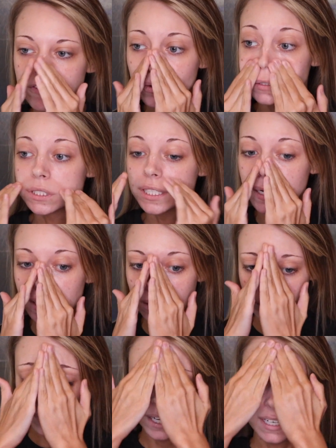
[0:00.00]
fortunate
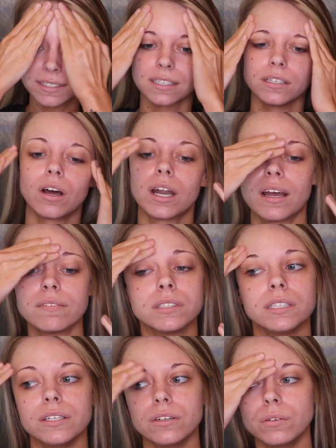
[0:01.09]
and blessed to not have to
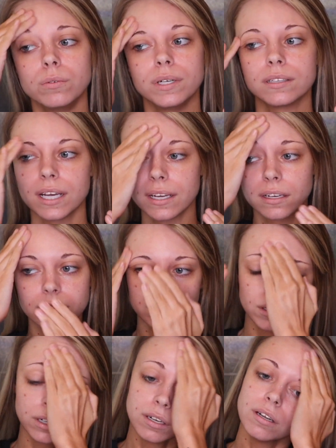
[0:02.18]
deal with like
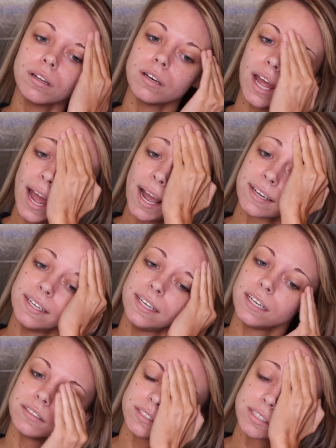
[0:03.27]

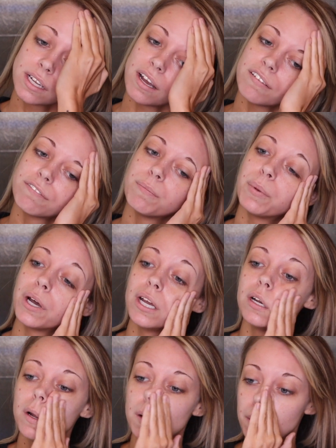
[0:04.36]
acne and stuff,
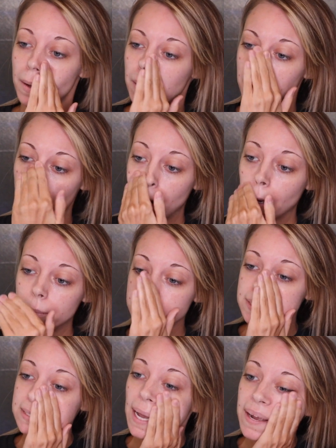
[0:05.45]
but I've
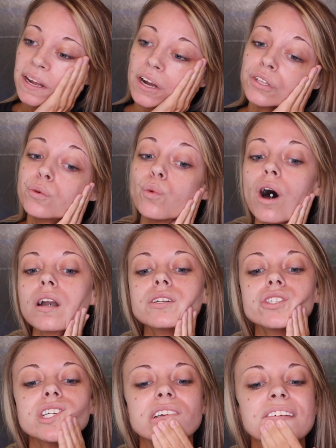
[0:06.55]
been slacking on the water
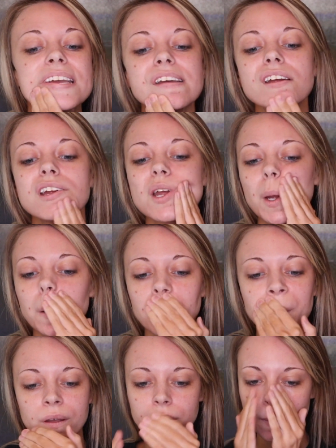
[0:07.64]
drinking,
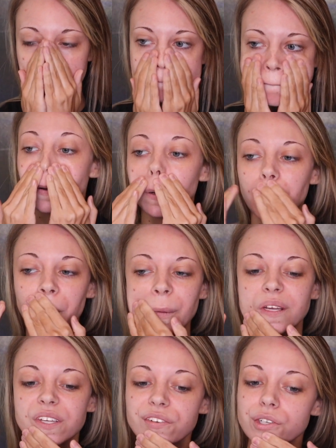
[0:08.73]
and
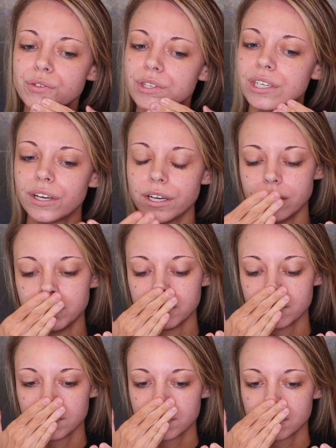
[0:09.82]
this feels really good.
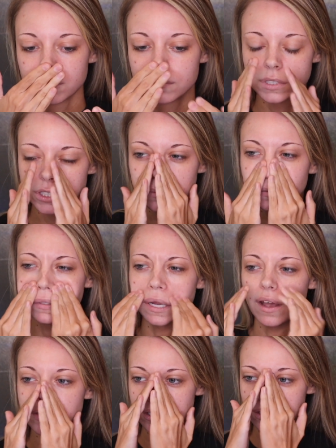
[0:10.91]
Doesn't really
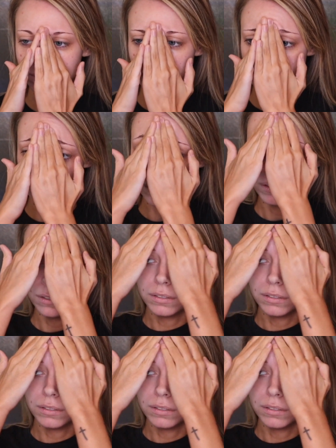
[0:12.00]
have a smell.